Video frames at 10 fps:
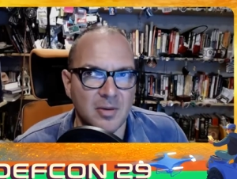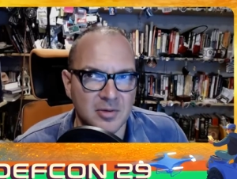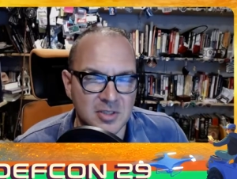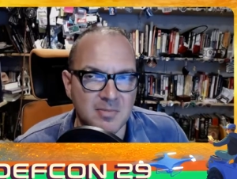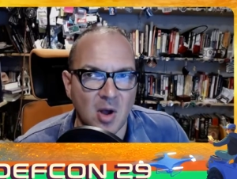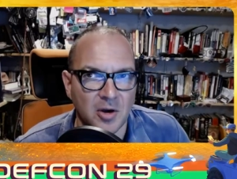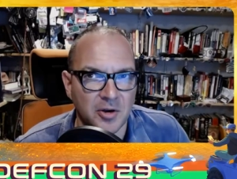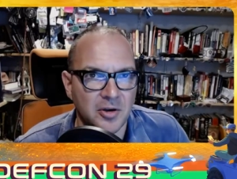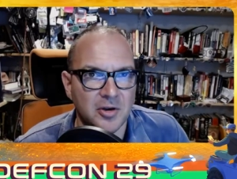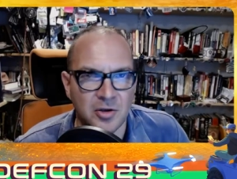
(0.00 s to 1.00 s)
with
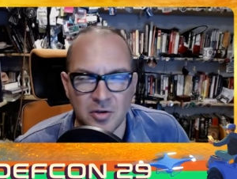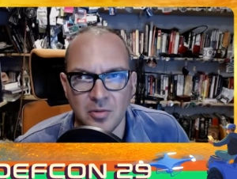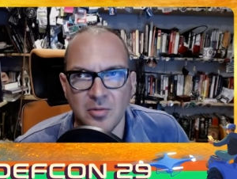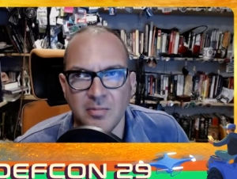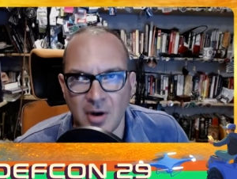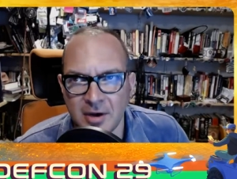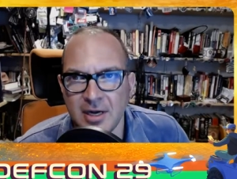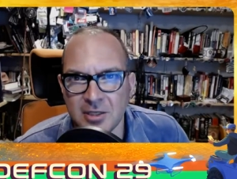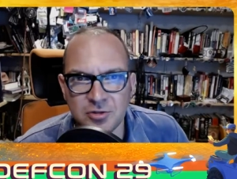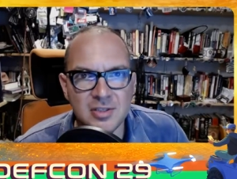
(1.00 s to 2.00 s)
smaller new market
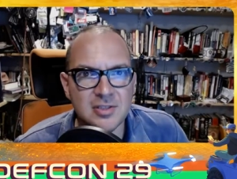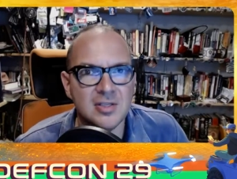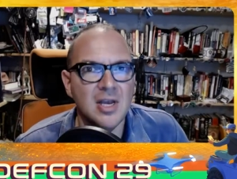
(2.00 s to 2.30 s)
entrants,